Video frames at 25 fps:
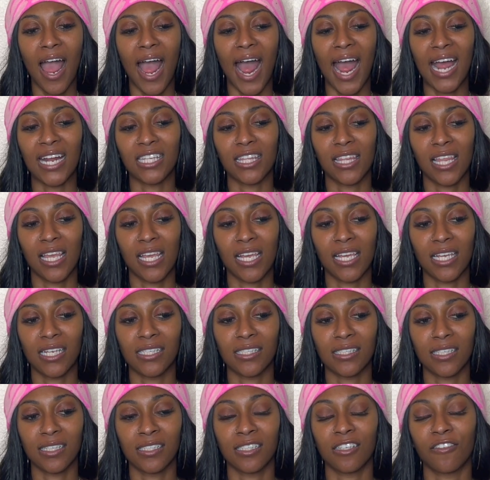I think
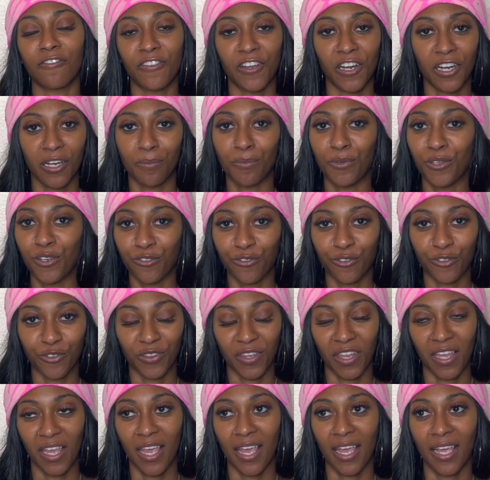is a very beautiful
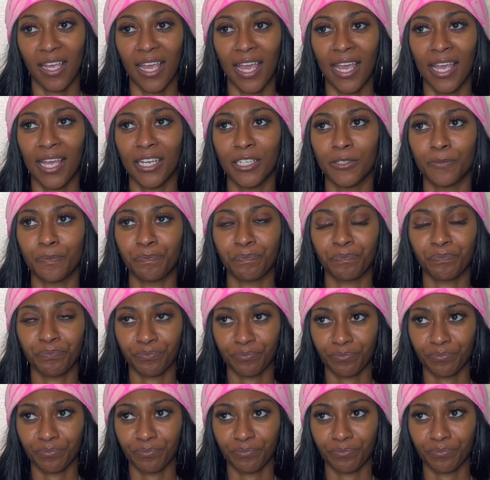thing. And